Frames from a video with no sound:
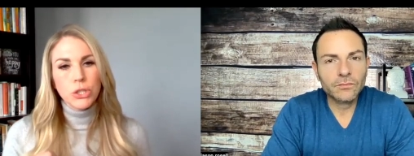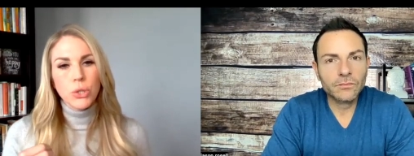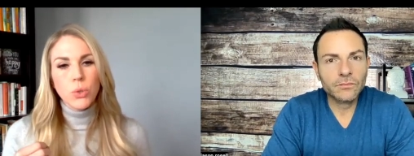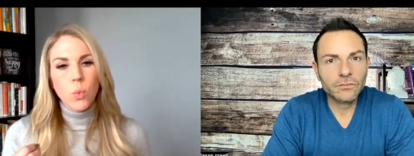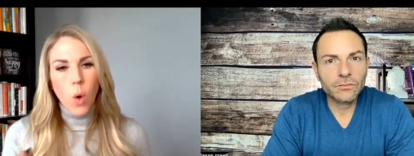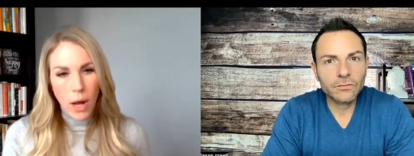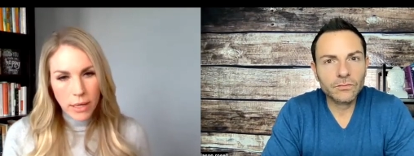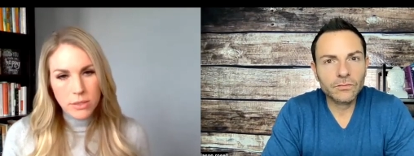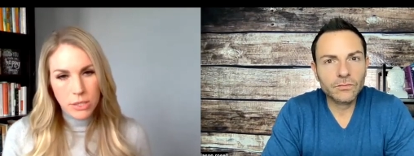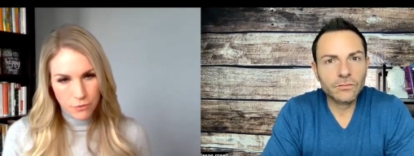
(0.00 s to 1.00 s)
Speaker 1: do you want
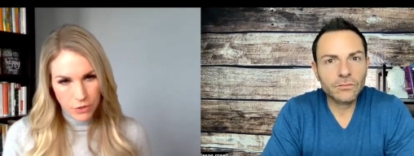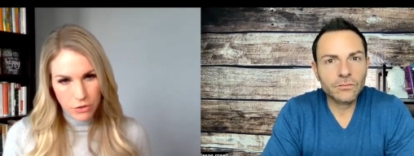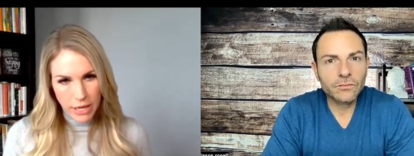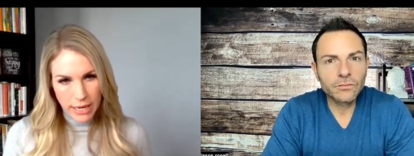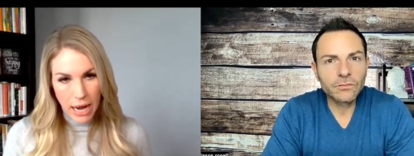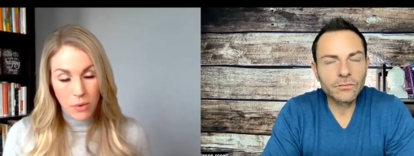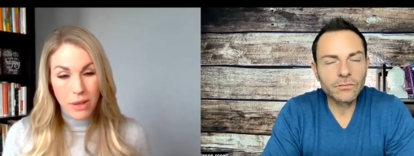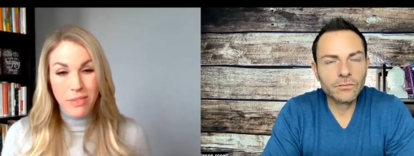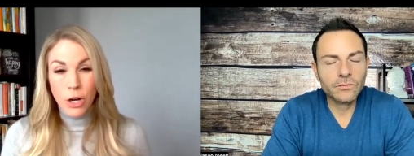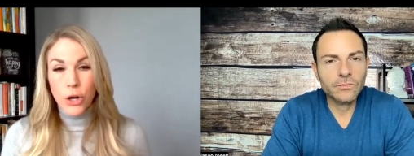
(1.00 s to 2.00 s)
to figure that out?
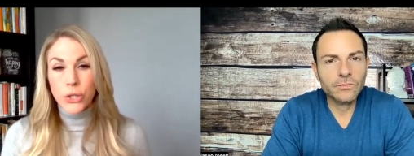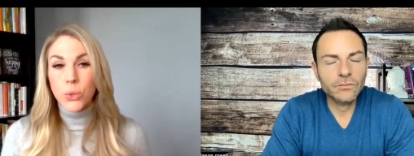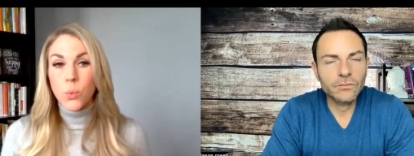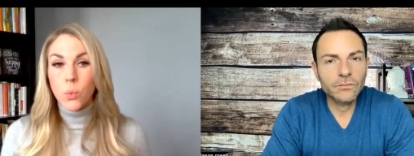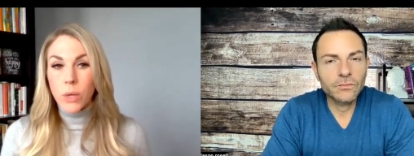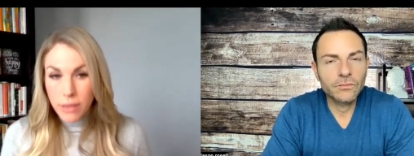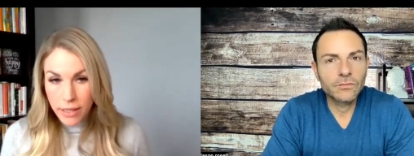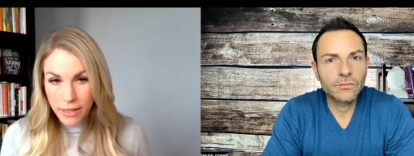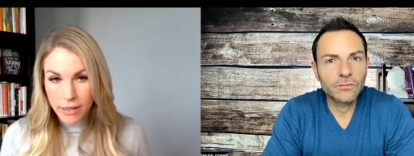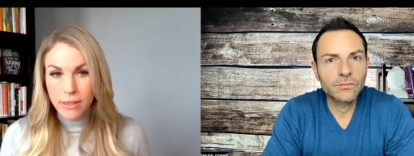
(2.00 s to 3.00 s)
And then are you
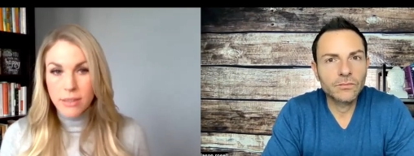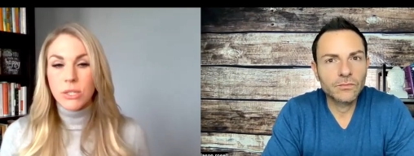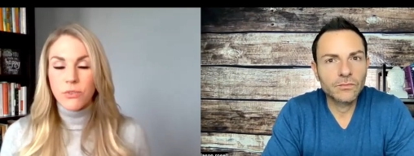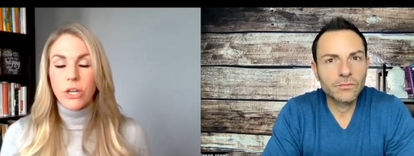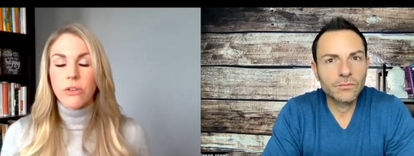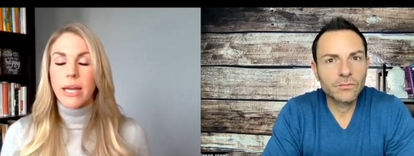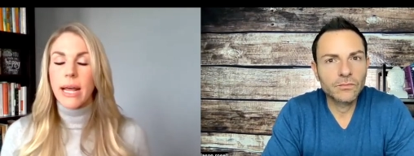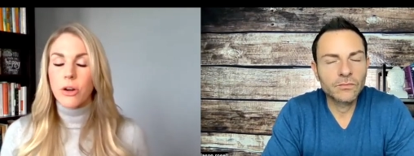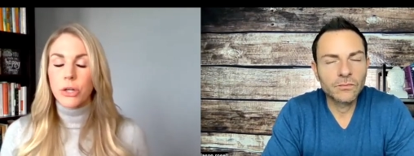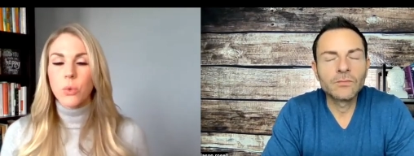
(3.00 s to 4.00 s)
willing to figure that out?
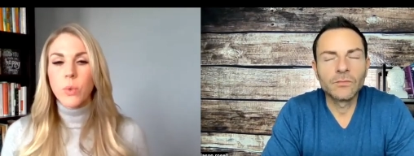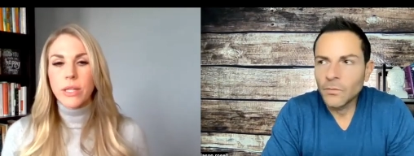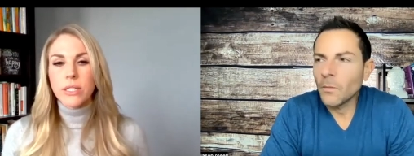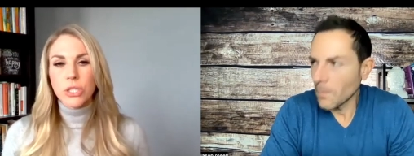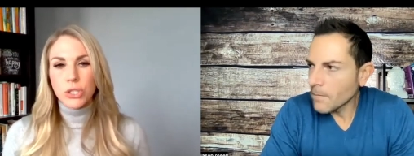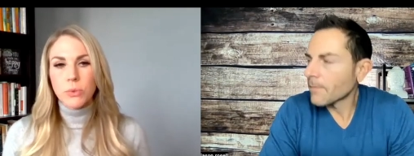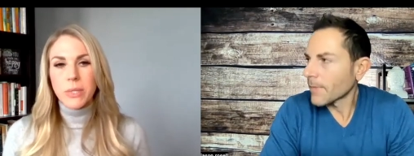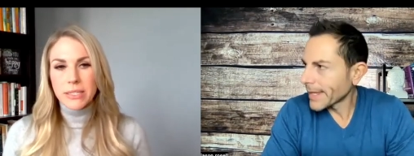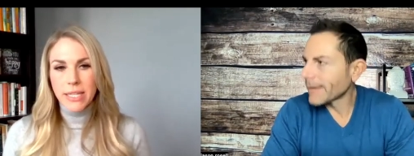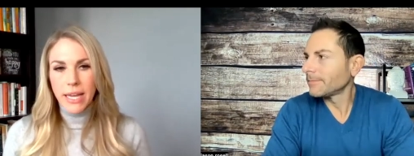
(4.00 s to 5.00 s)
Are you willing to do what
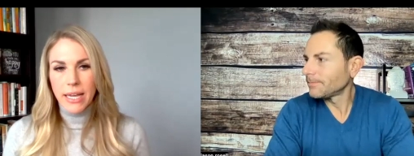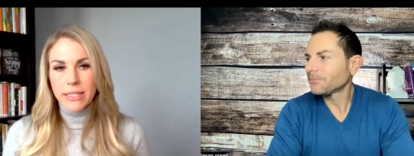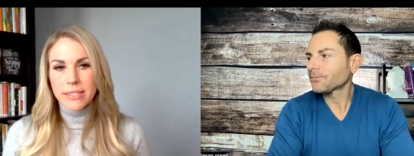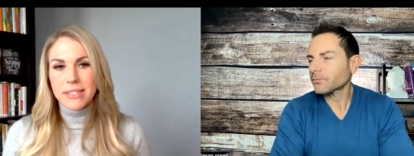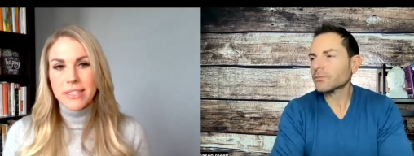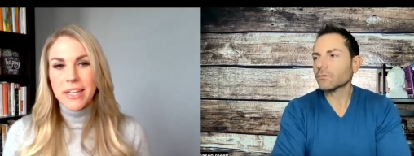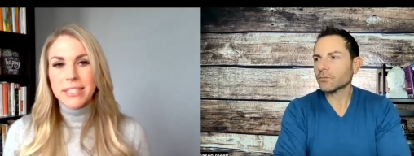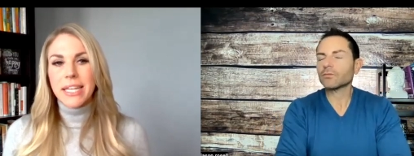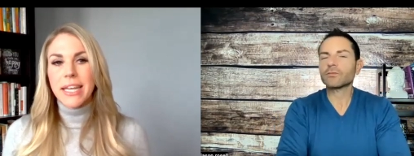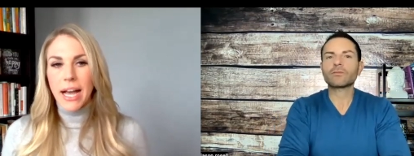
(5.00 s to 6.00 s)
it takes
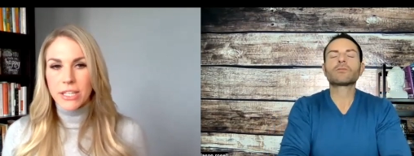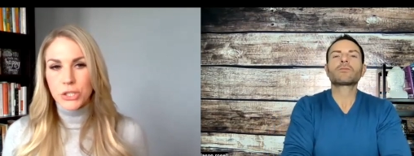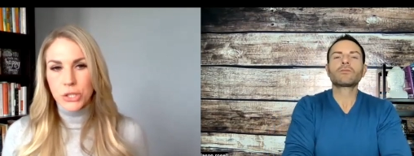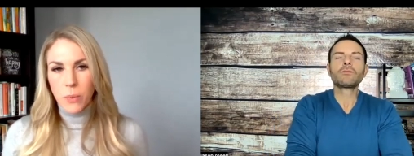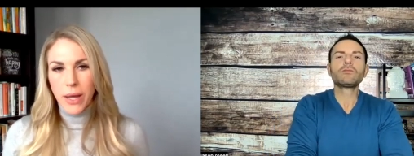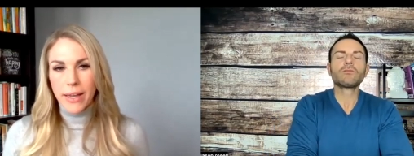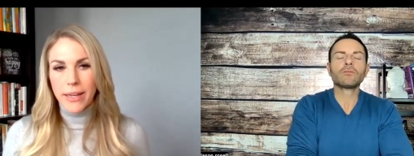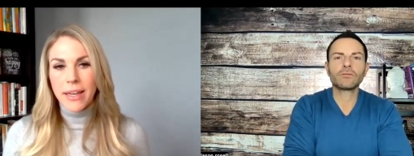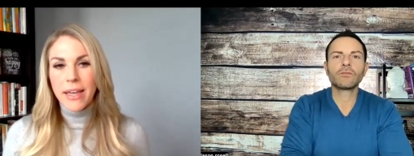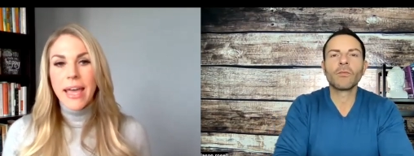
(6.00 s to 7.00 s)
to not get your way?
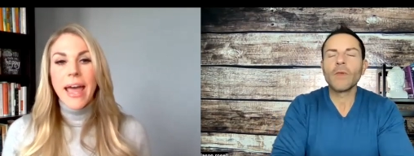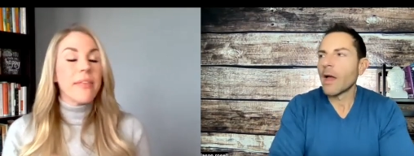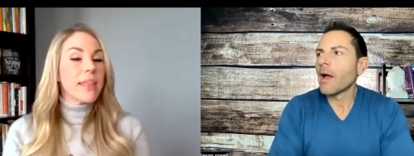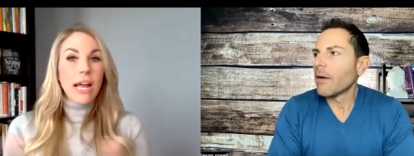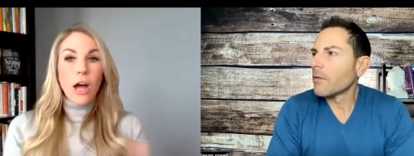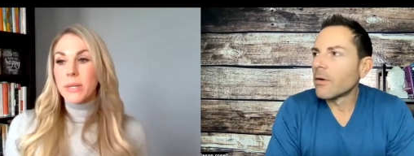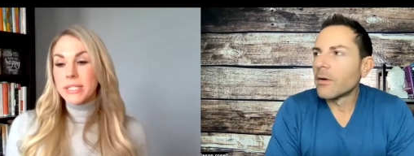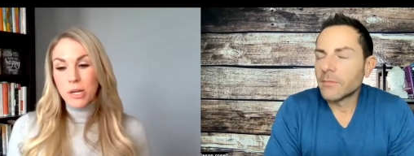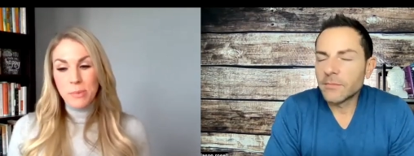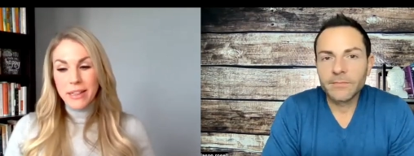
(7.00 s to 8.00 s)
And then I always
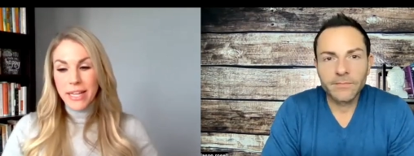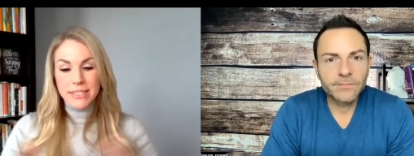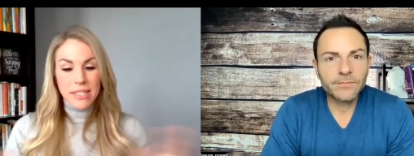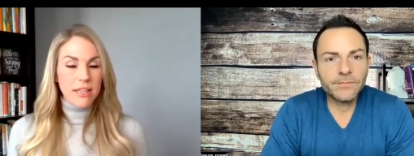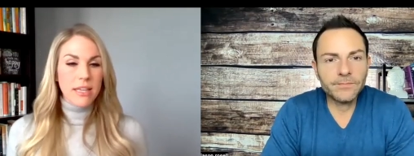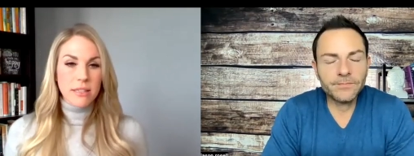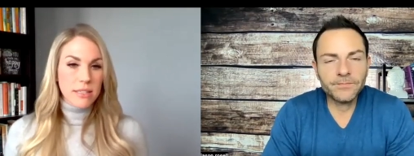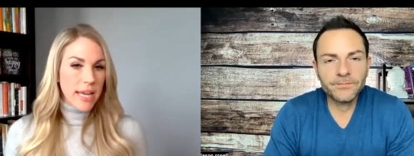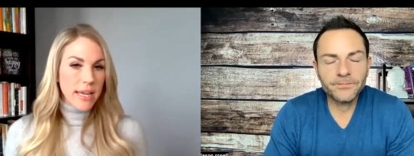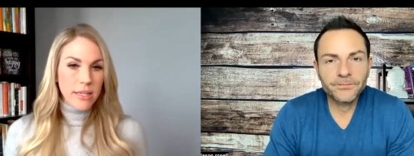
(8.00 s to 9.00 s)
tell my clients at the end of the
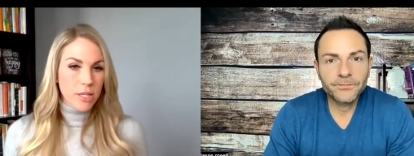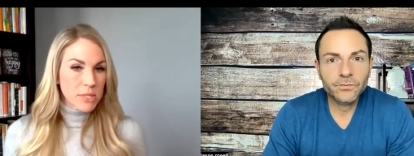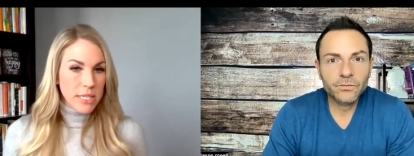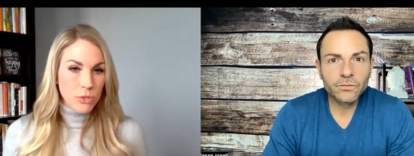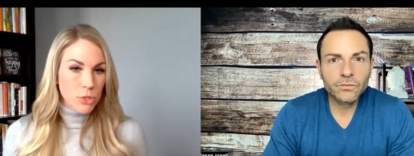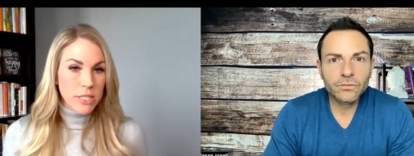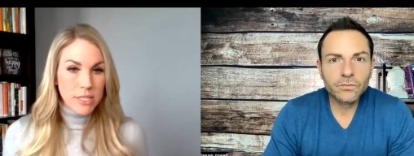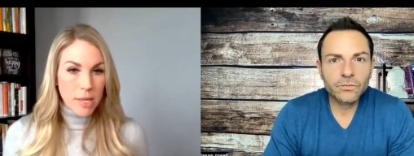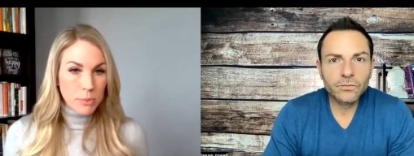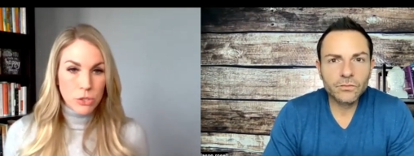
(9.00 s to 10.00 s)
day, it comes down to
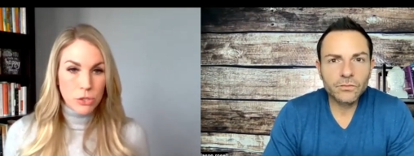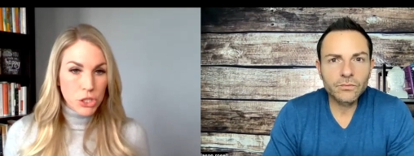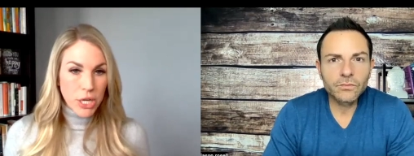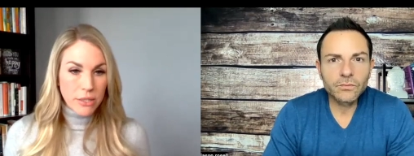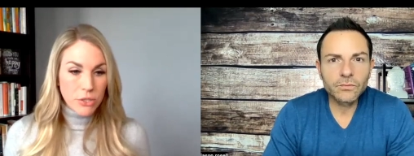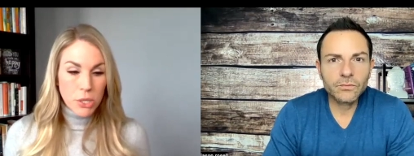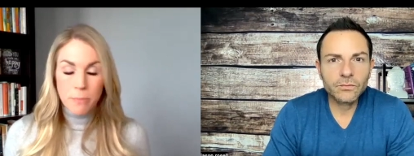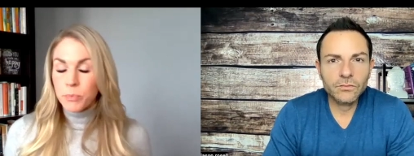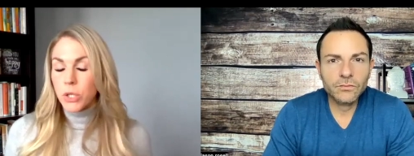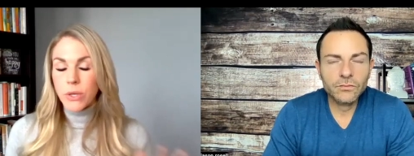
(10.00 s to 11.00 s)
acceptance or change.
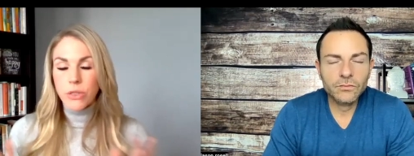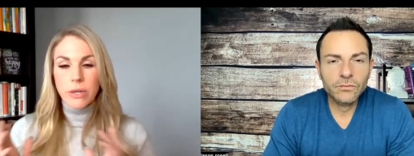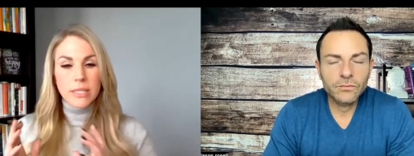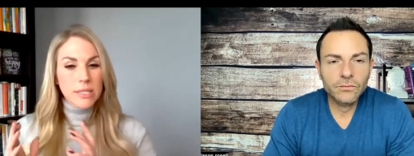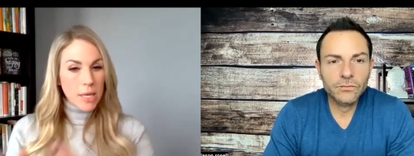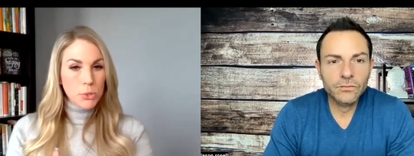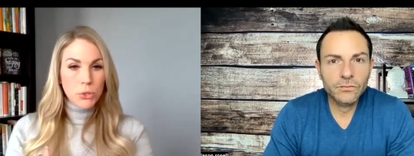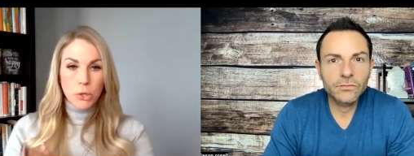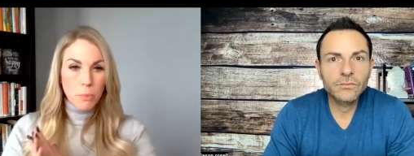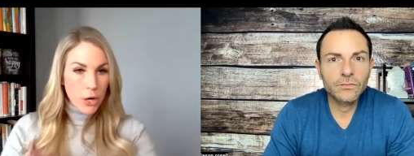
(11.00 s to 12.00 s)
You either accept who
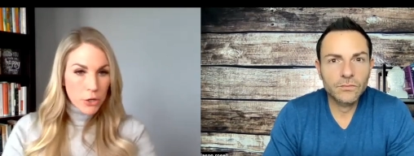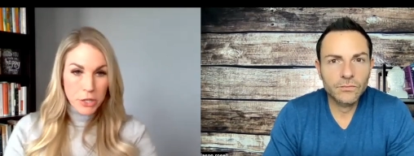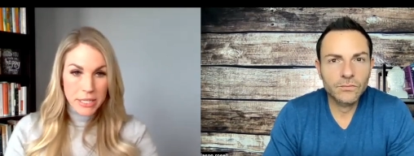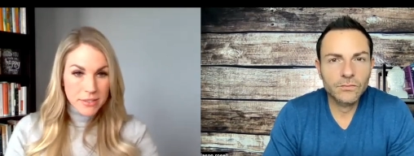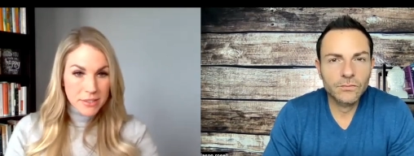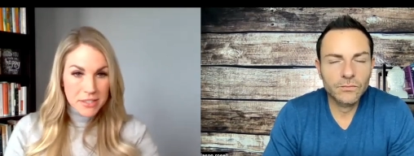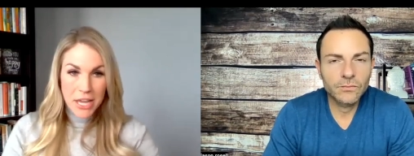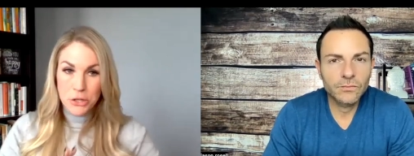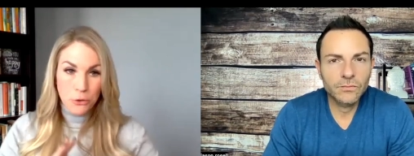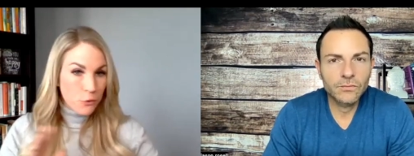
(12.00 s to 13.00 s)
your partner is
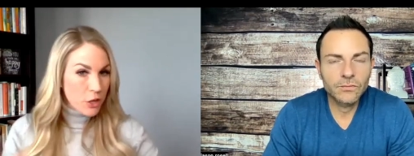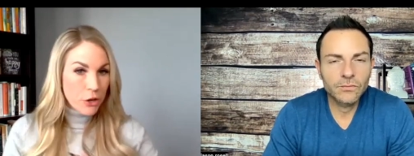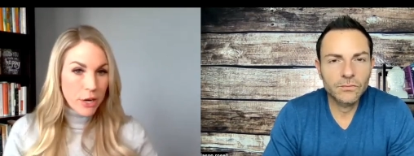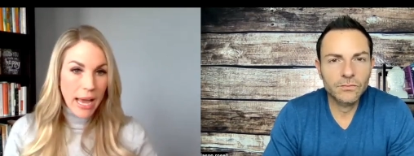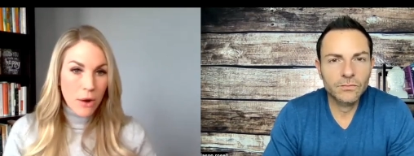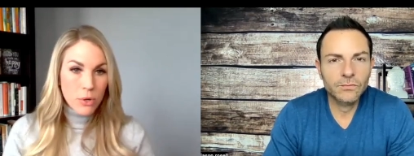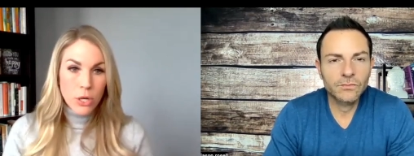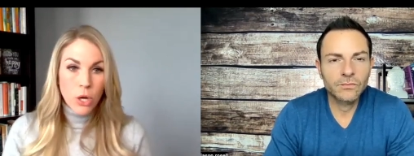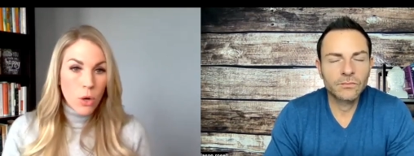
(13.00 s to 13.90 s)
and you figure it out,